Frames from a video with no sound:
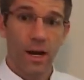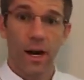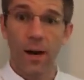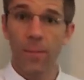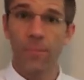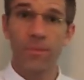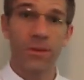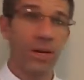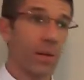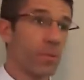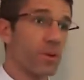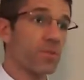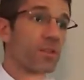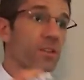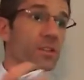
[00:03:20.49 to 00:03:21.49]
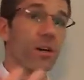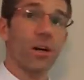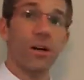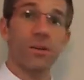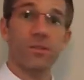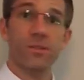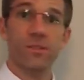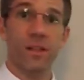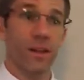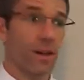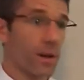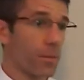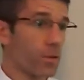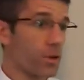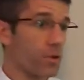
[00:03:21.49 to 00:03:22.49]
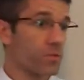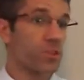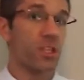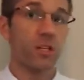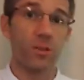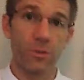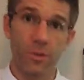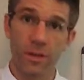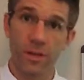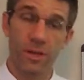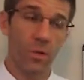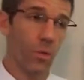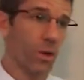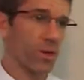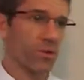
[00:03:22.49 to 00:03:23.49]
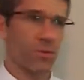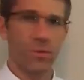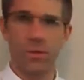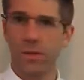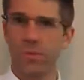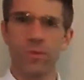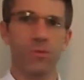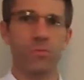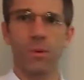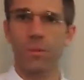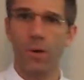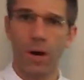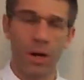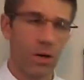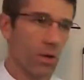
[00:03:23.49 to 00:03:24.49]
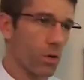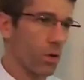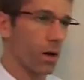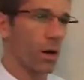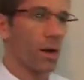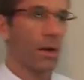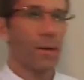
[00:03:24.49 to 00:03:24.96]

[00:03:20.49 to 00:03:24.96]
the number of adults and a number of children that went to an amusement park, or,